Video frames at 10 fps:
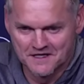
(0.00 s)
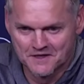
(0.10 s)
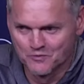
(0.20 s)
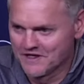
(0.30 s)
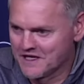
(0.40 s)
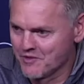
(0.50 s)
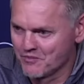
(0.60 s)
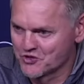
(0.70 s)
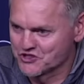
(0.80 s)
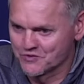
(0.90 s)
Uh, we keep
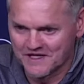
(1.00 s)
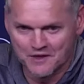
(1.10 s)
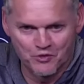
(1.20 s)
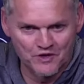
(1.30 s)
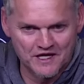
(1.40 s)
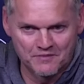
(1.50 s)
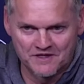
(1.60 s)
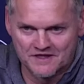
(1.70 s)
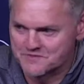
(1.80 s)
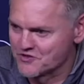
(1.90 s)
on pushing. We keep on
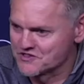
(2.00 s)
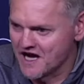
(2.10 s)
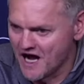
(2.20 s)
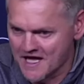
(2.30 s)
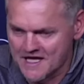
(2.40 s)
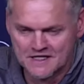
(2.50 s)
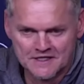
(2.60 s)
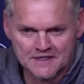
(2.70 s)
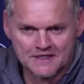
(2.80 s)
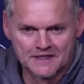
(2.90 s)
keeping the spirits high,
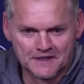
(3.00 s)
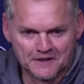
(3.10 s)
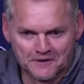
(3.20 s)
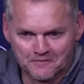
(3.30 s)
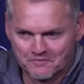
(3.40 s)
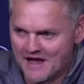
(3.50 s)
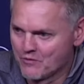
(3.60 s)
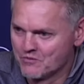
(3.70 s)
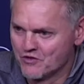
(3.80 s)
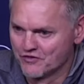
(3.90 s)
um,
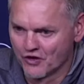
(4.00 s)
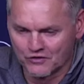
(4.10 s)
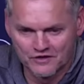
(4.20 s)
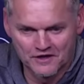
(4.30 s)
and we're moving on.